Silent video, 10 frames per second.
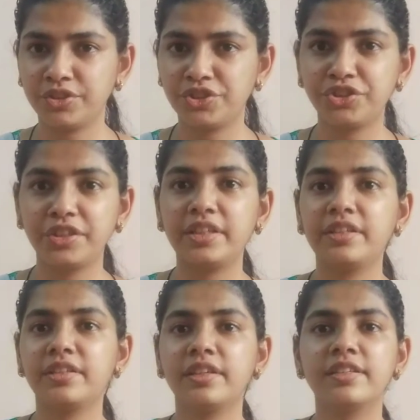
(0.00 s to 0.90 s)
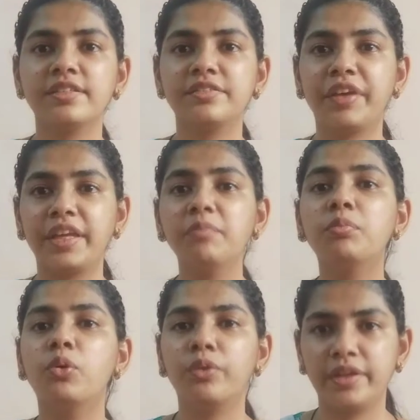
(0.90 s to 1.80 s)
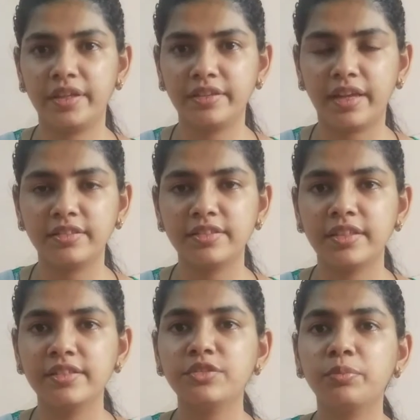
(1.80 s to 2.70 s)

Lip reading: she is very bold in that sense.